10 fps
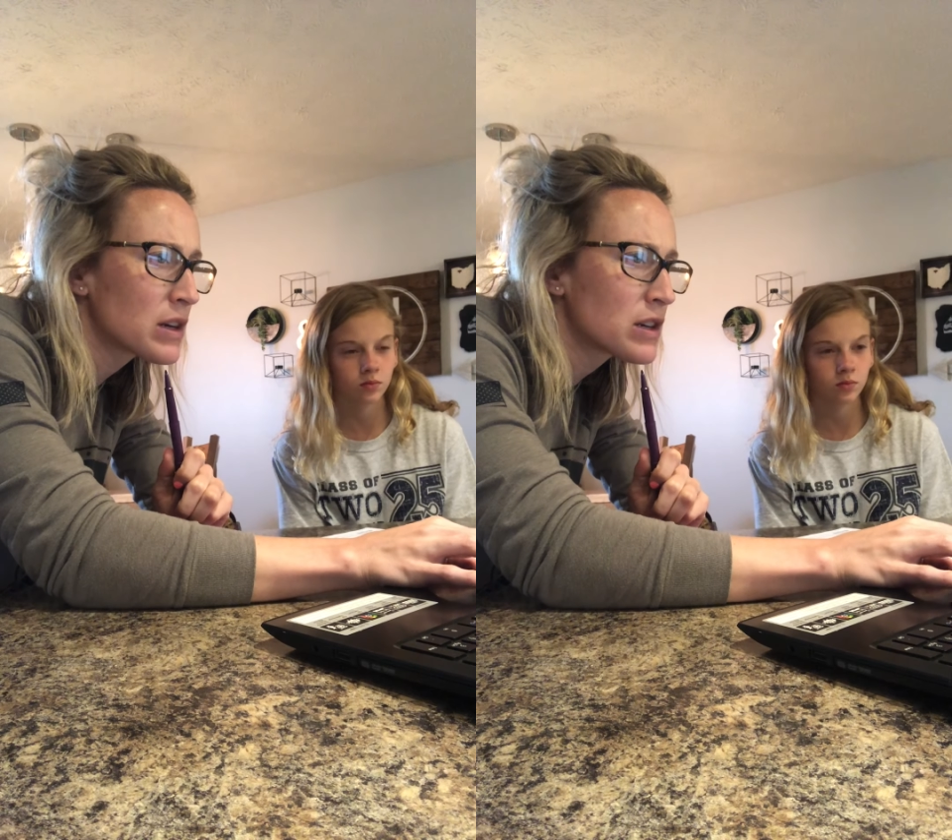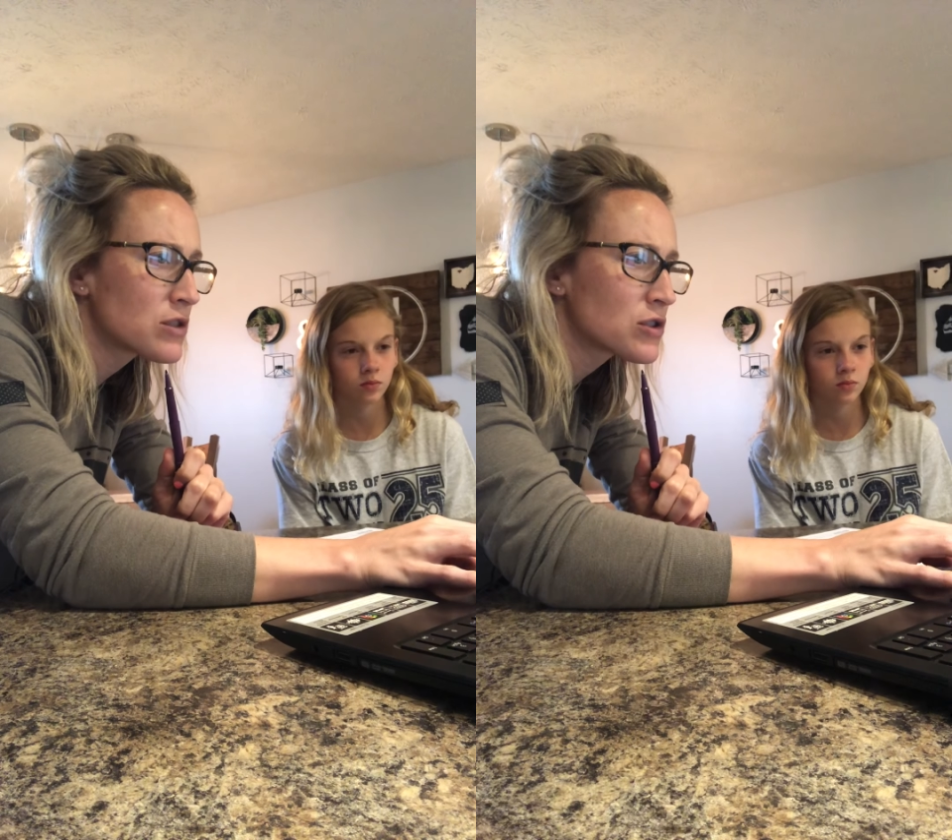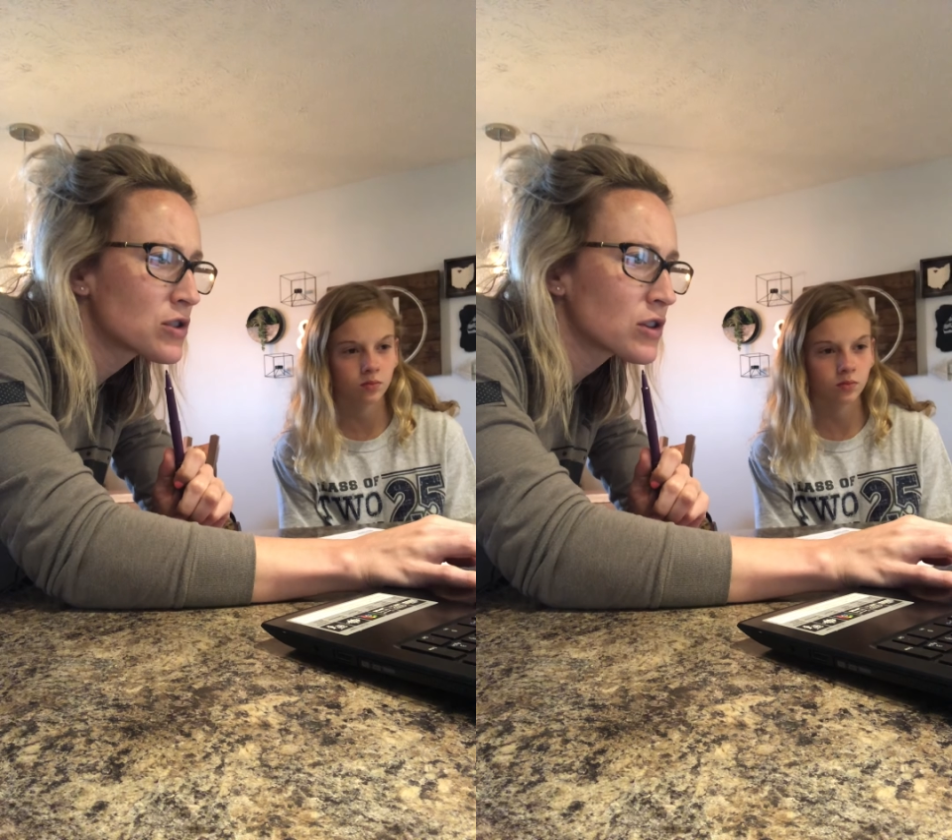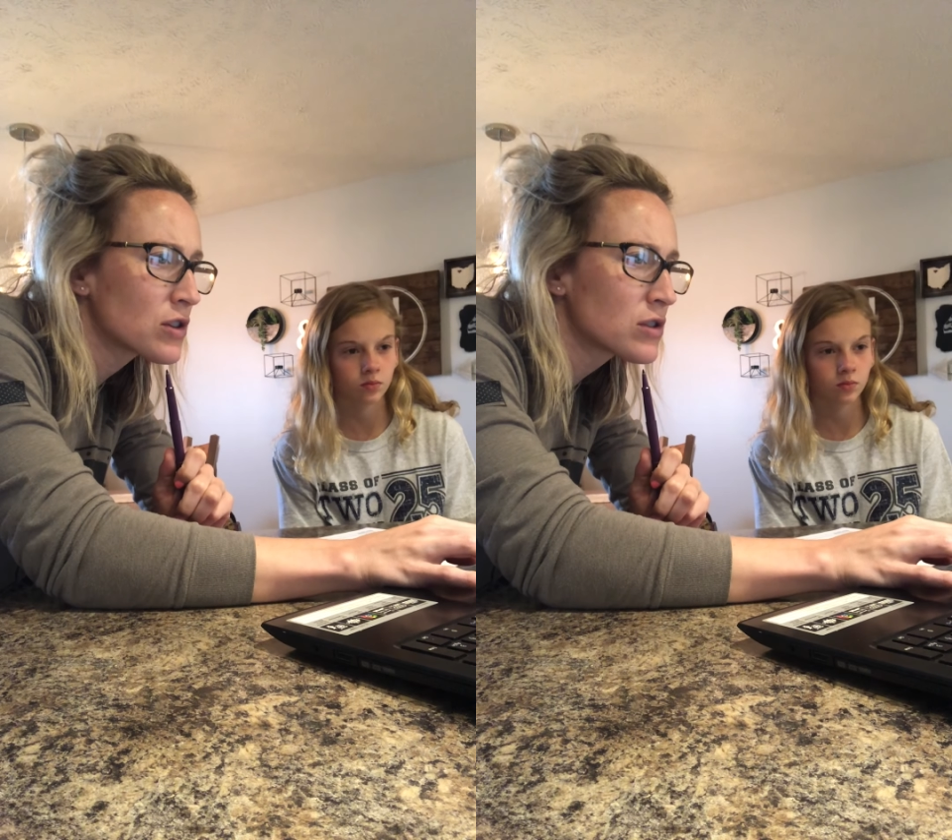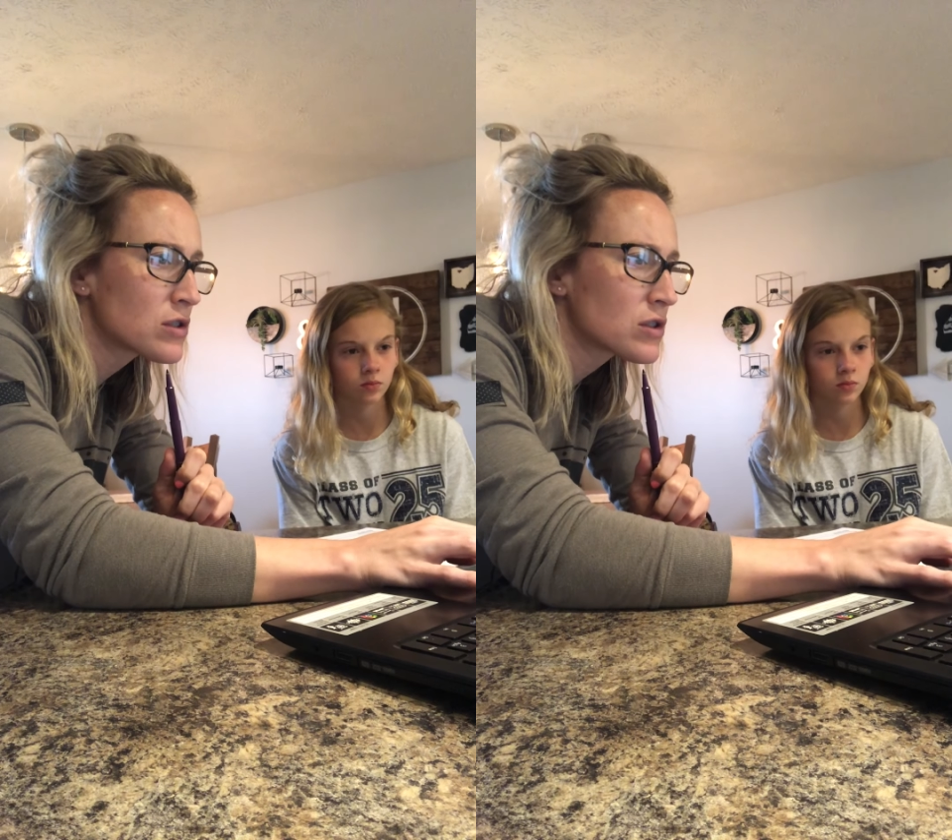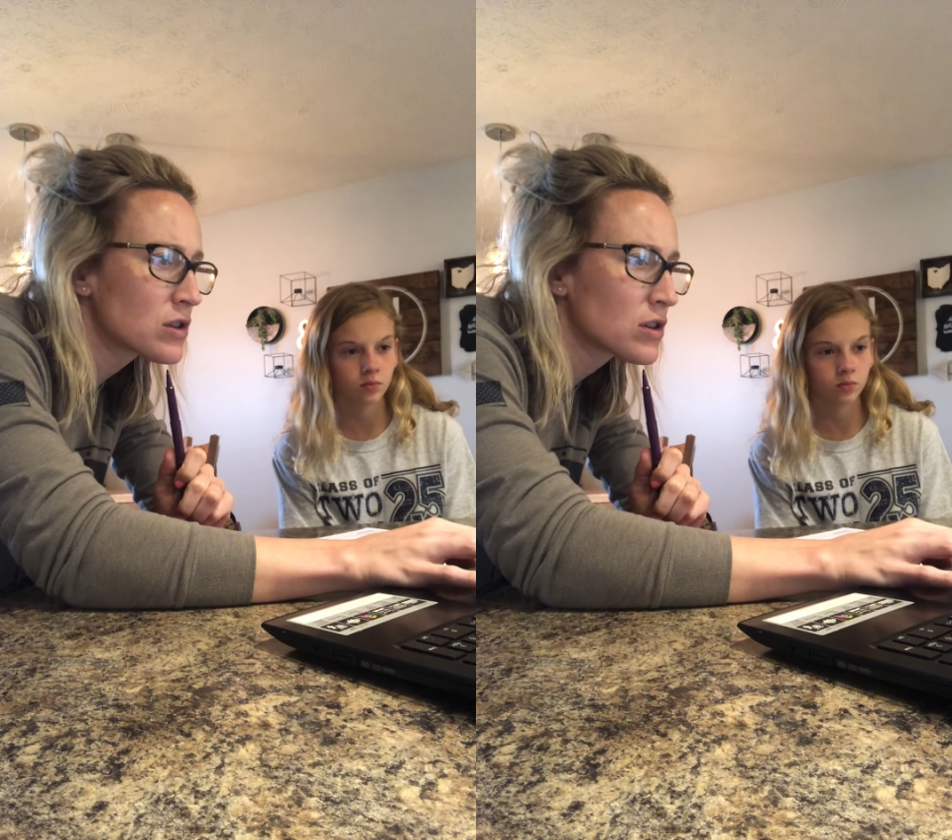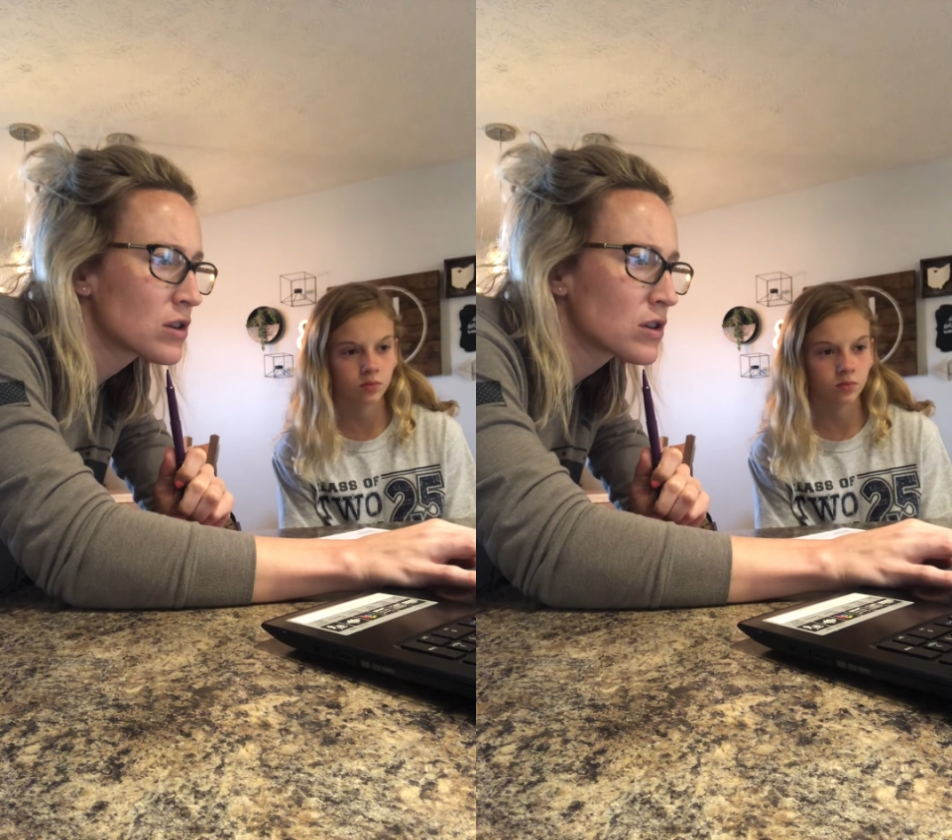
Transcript: it in church.